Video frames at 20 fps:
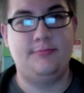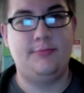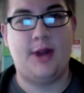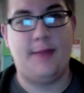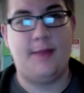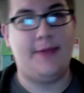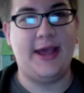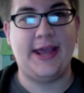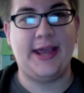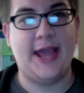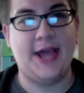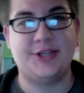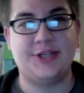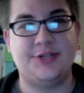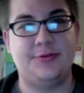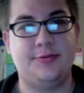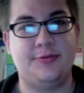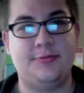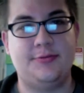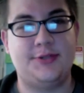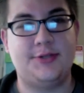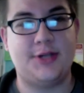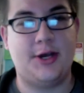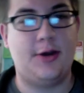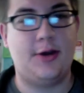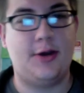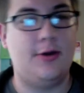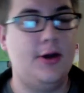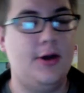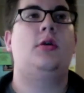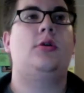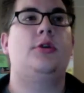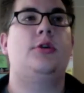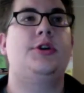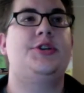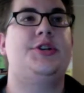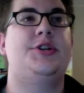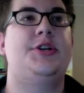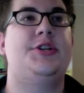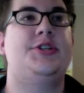back at you. So,
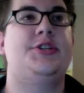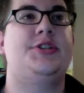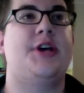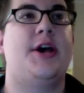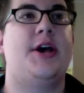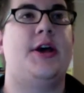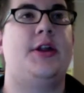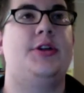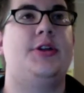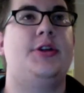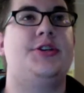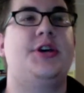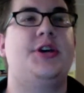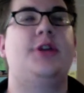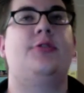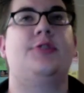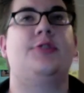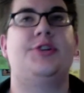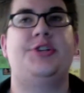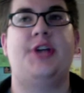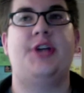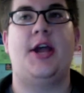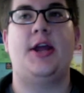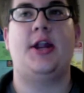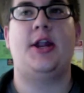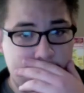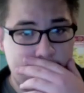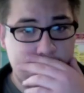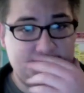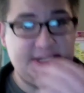Christian Zen Christianity.